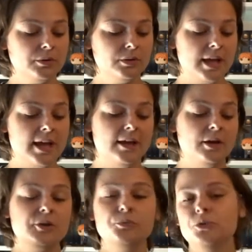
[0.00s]

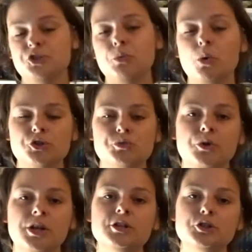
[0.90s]
and she wants
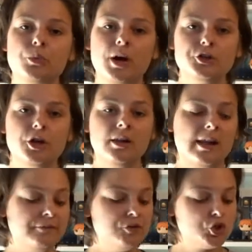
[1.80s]
Monique to write her
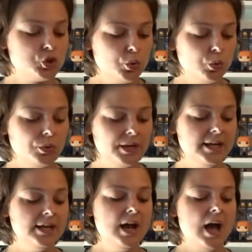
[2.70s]
life
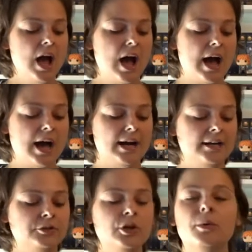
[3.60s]
story,
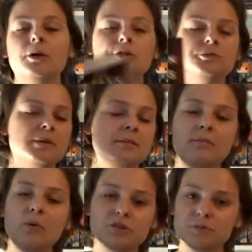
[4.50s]
and no one could be
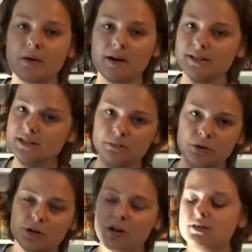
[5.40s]
more surprised than
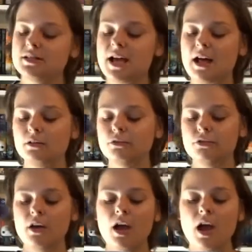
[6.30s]
Monique herself.
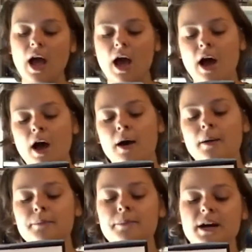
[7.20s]

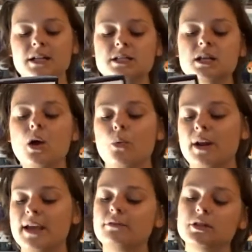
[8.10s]
But when
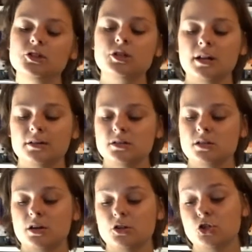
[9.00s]
Evelyn tells
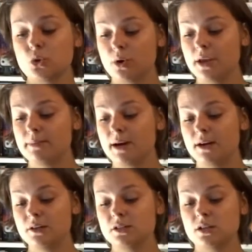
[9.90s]
her story
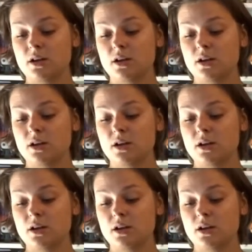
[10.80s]
about